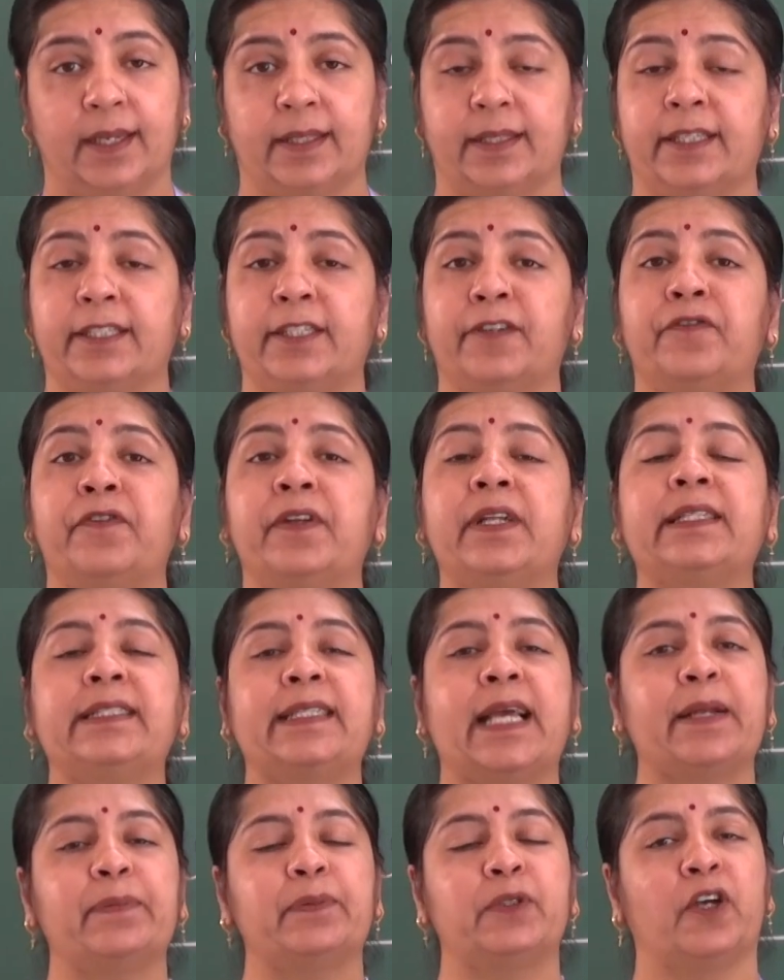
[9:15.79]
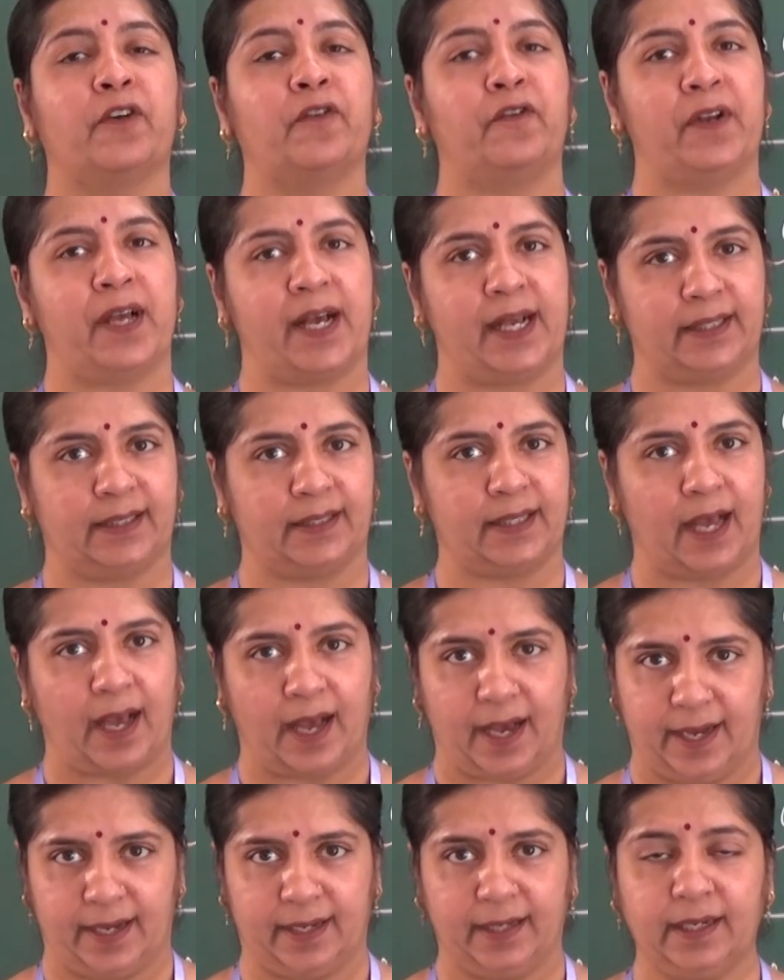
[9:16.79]
The different types of flowers
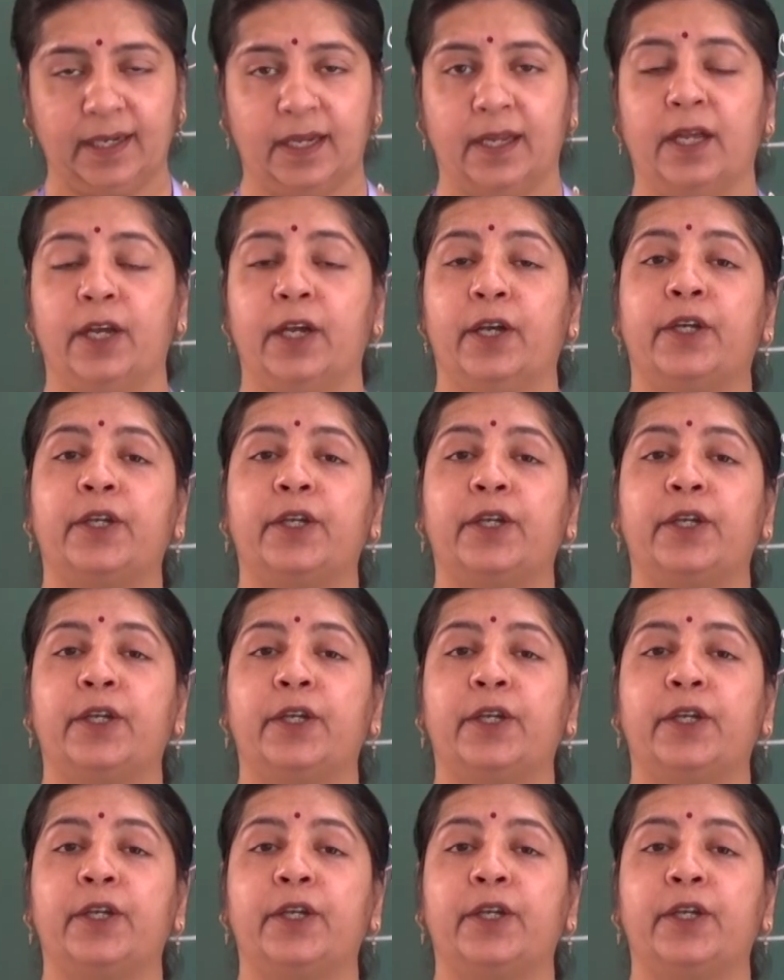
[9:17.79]
are